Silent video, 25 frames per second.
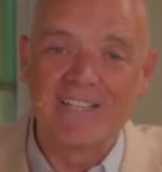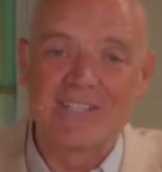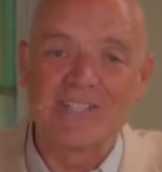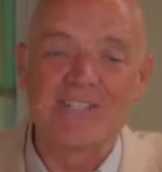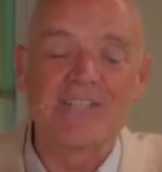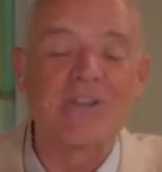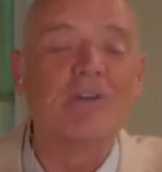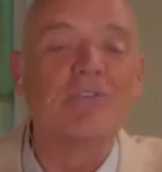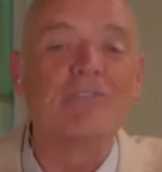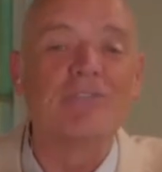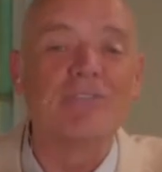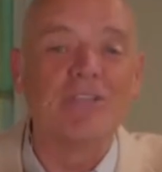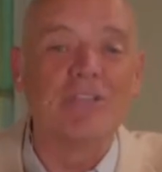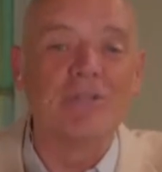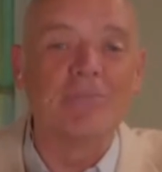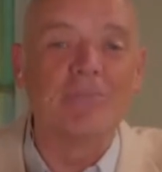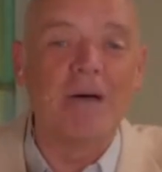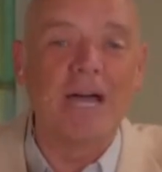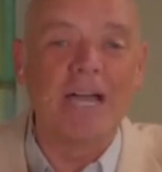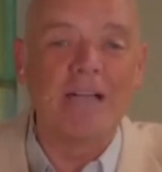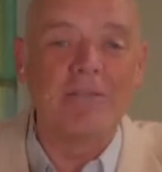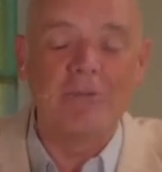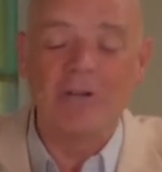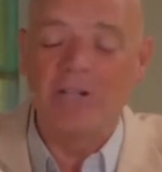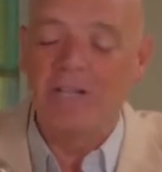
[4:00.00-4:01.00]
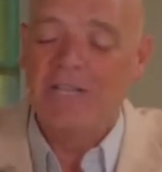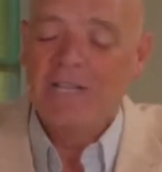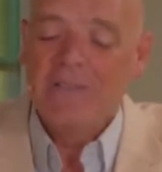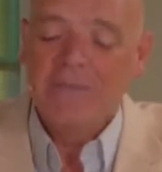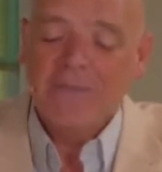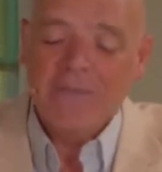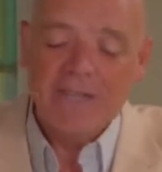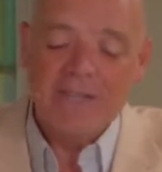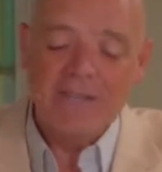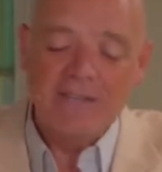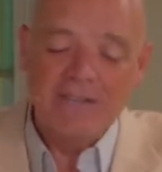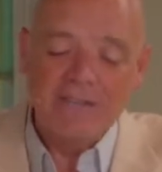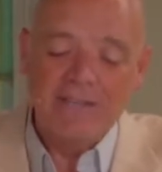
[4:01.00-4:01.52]
Scofield Bible,
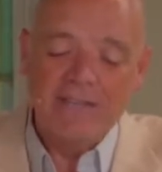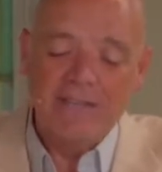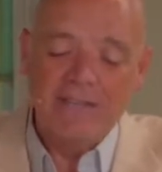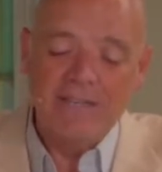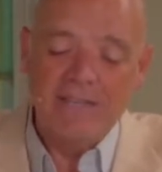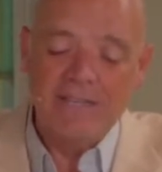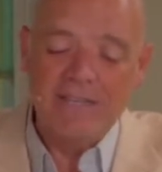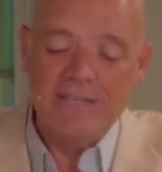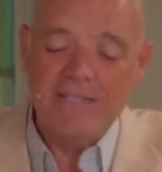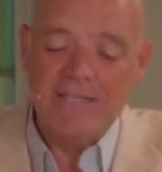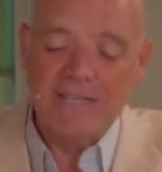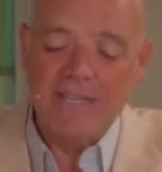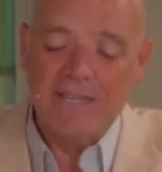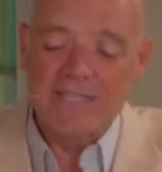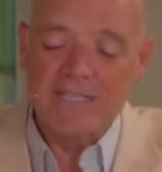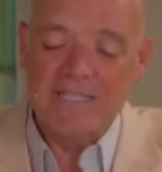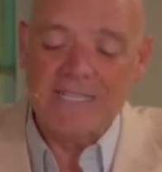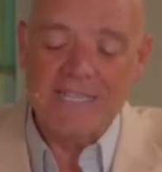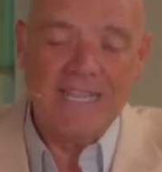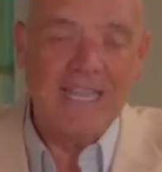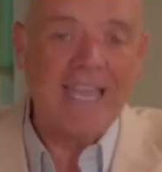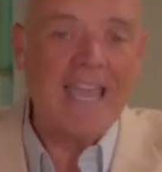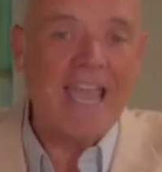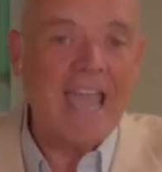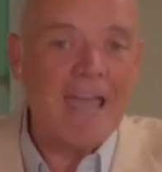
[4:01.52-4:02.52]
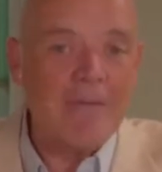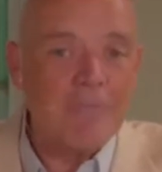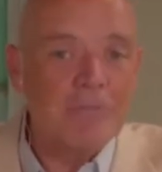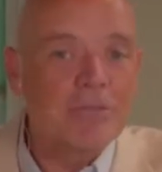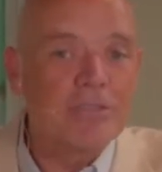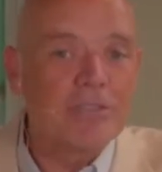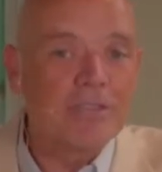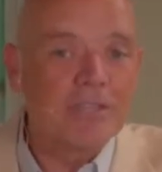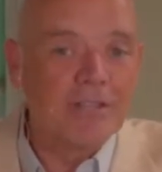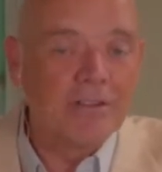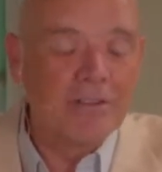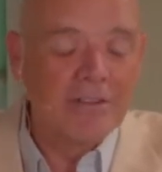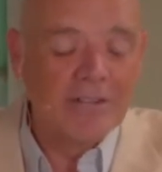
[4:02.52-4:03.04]
and uh, he takes a gap
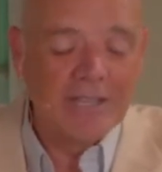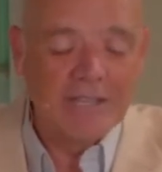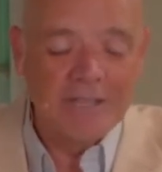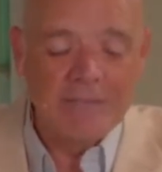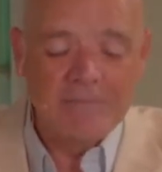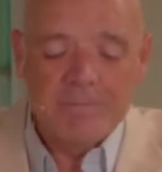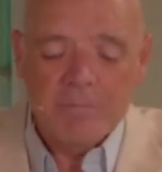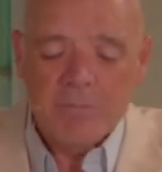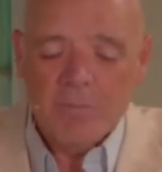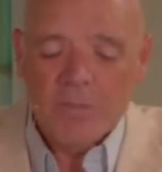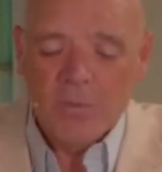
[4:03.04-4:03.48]
theory,